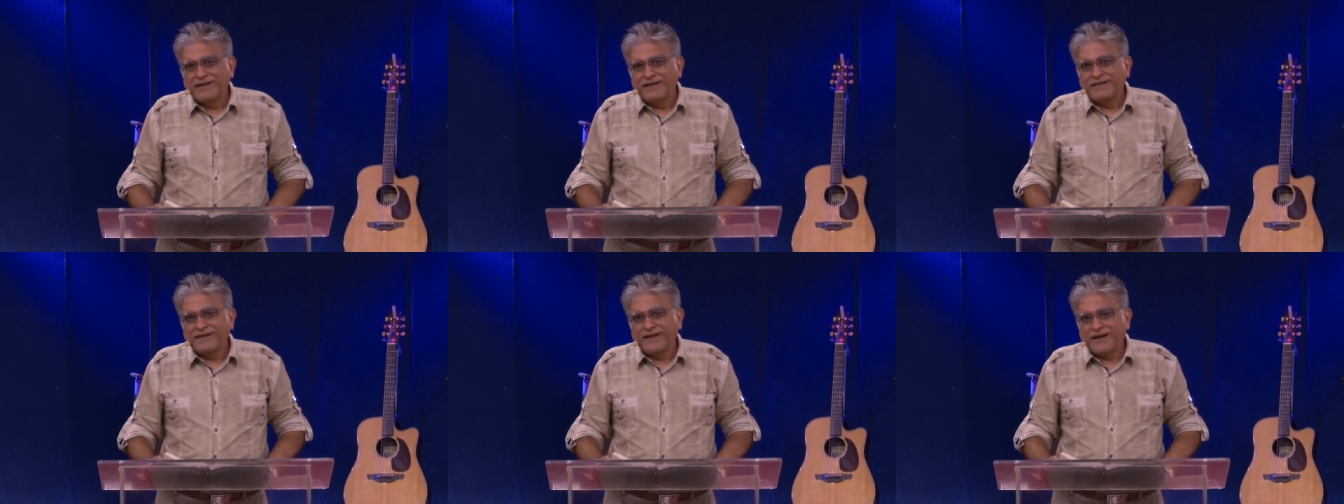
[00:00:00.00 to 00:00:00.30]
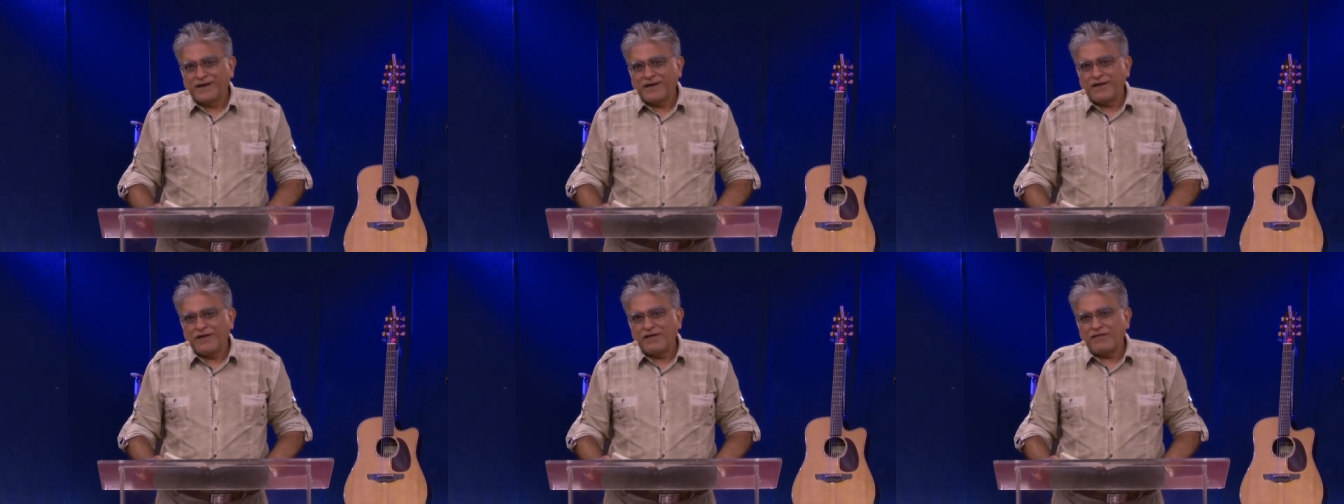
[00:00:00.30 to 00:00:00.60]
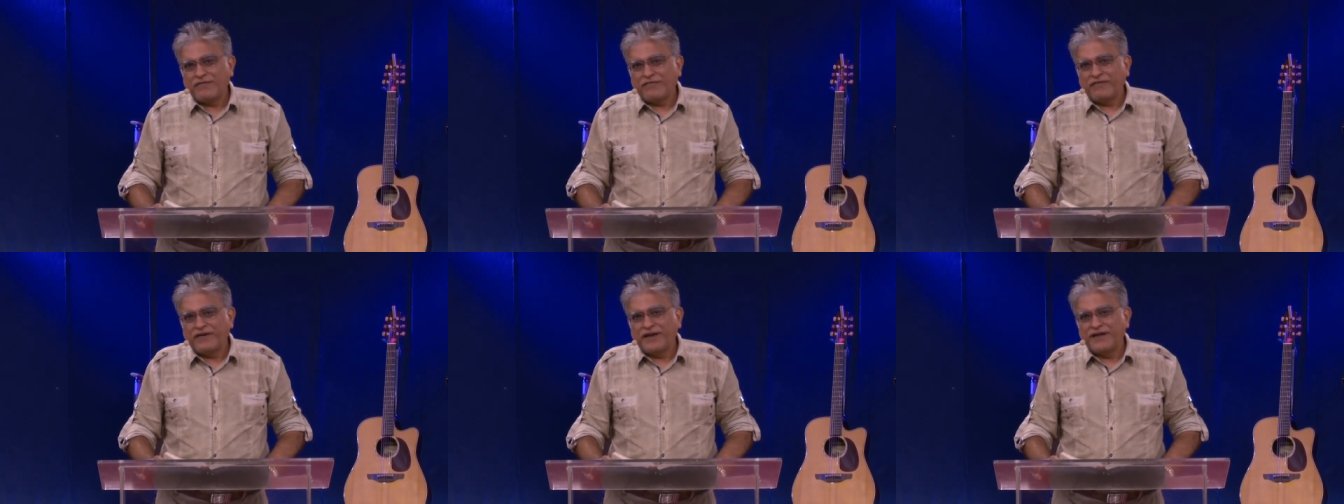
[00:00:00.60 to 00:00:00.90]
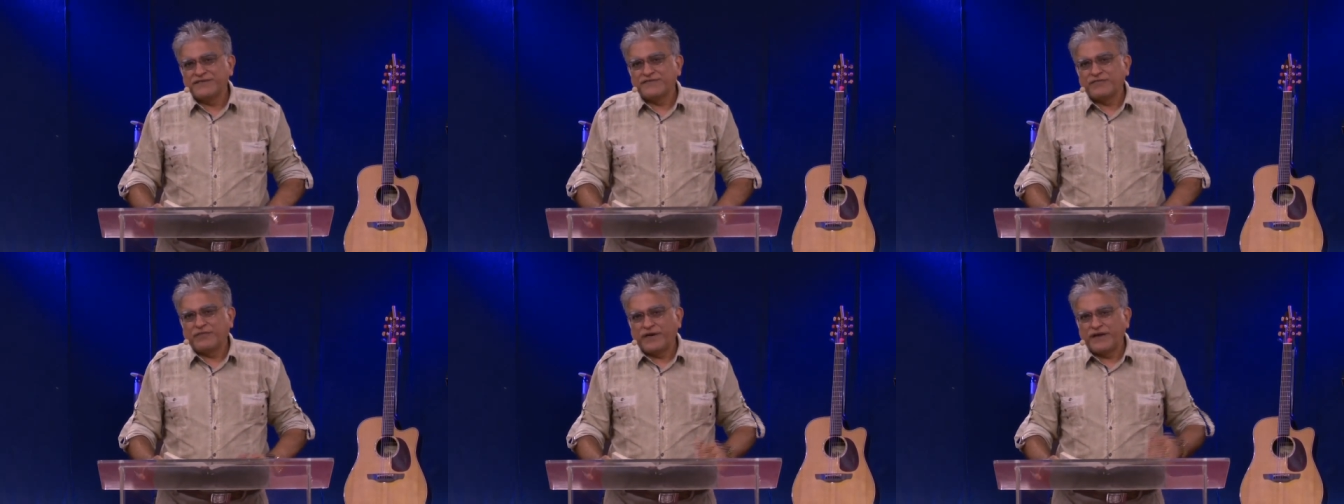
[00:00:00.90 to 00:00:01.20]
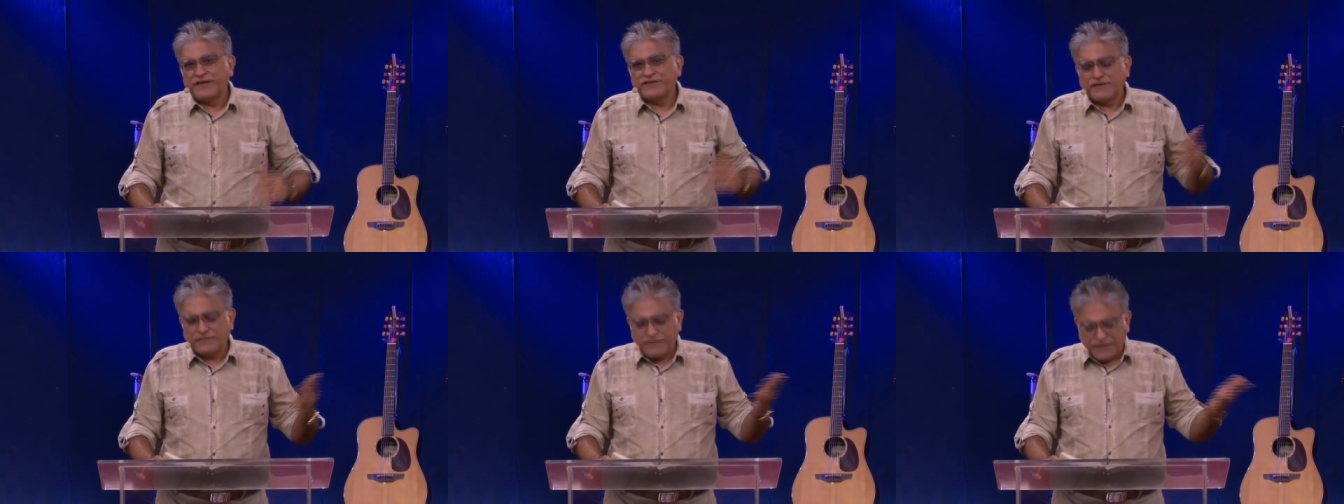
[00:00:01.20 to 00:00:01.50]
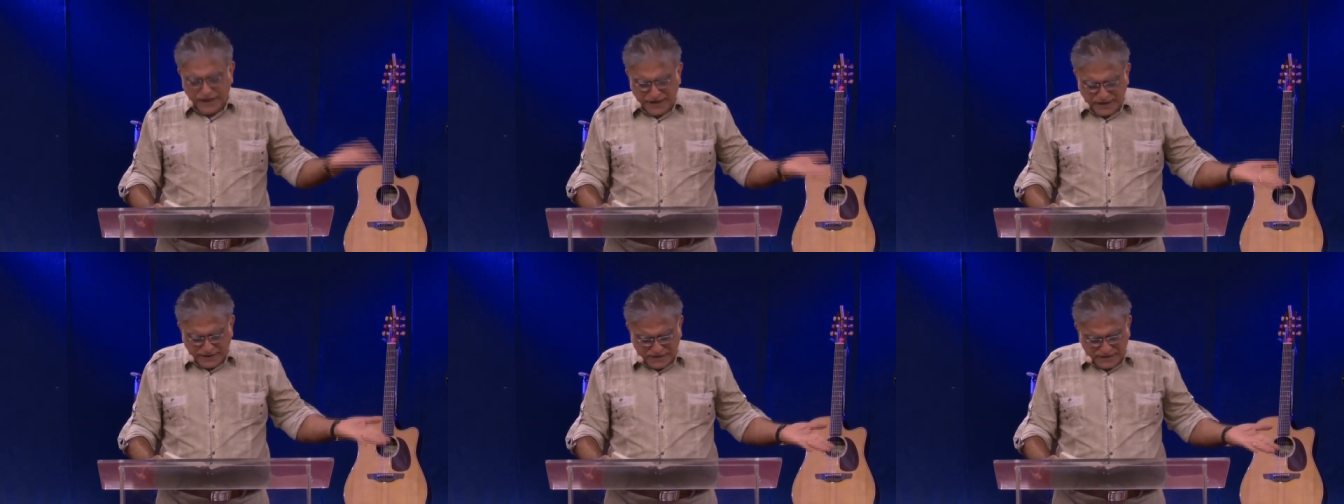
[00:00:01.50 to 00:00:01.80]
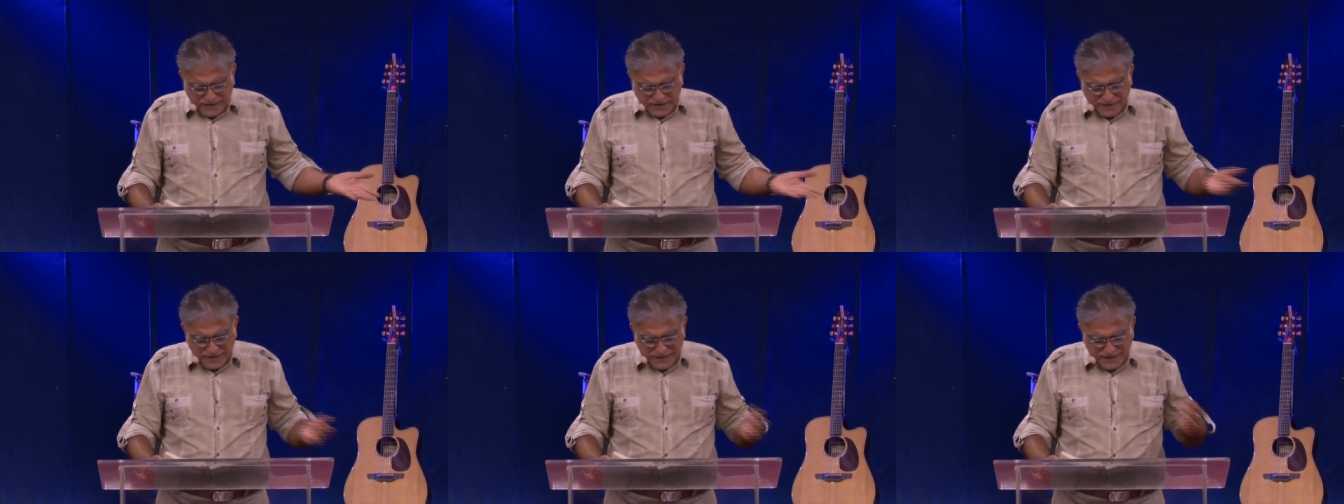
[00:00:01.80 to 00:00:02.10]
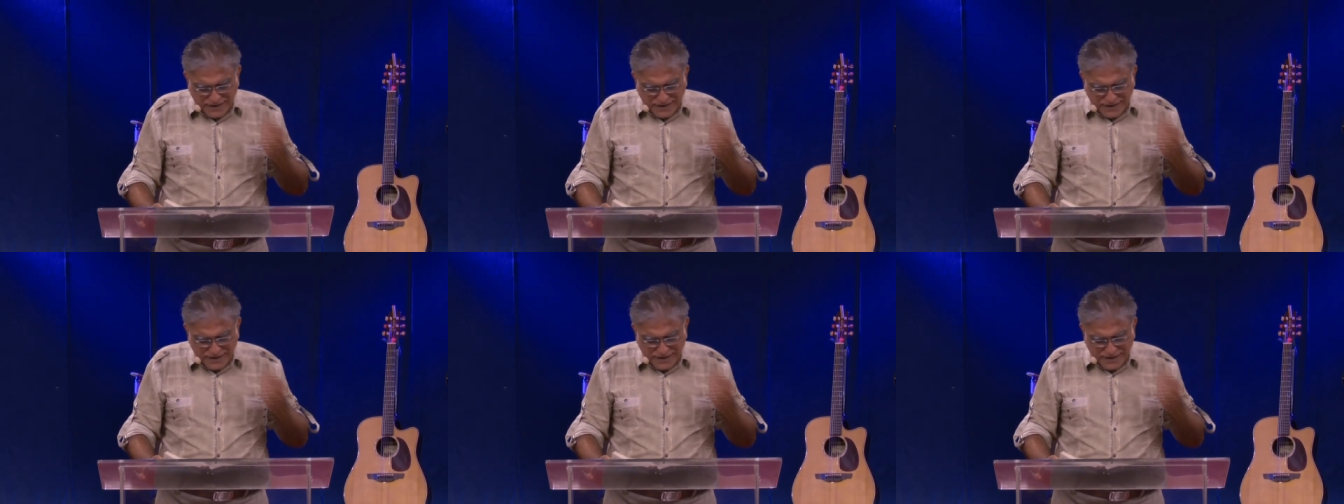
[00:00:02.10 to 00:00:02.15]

thereof is ways of death.